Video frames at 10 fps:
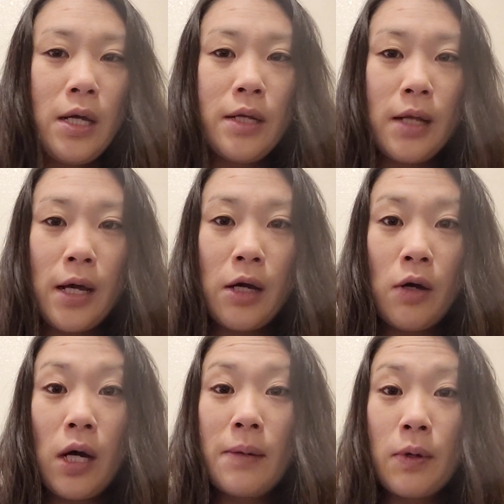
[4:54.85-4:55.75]

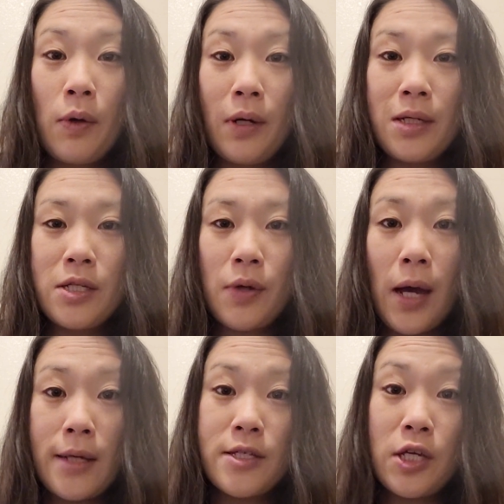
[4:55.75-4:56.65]
Now I'm going to
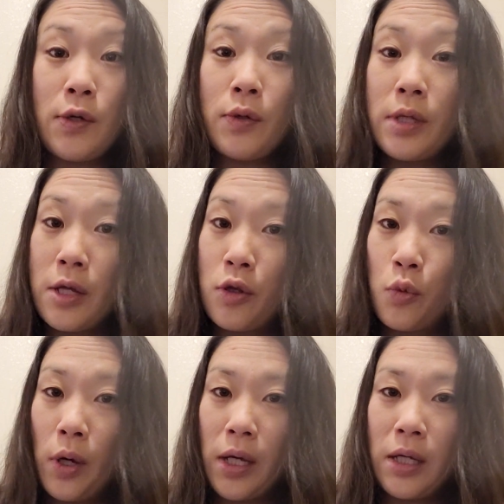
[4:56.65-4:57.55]
ask you another
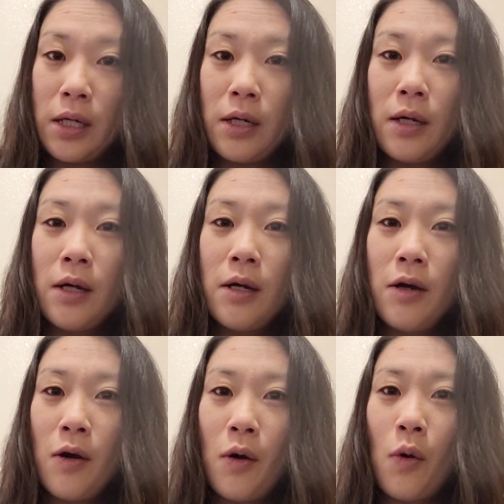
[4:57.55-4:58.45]
way,
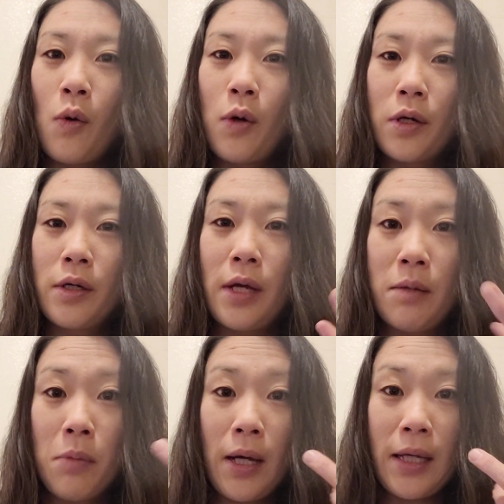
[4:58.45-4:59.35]
or in
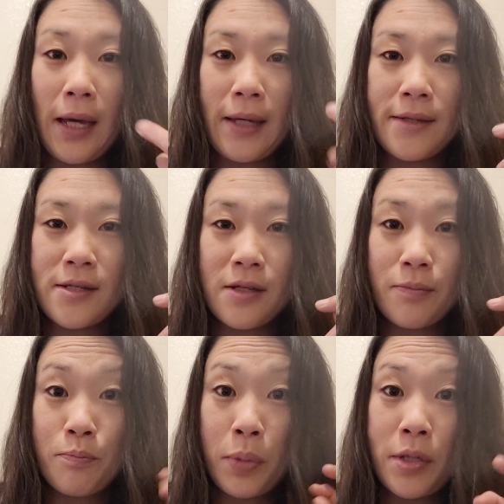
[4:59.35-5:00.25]
my case,
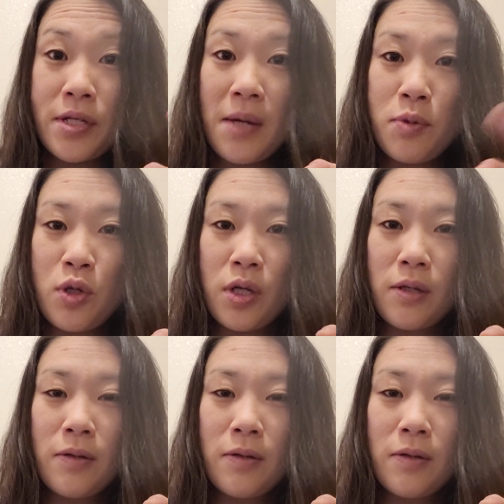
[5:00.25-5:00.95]
perception.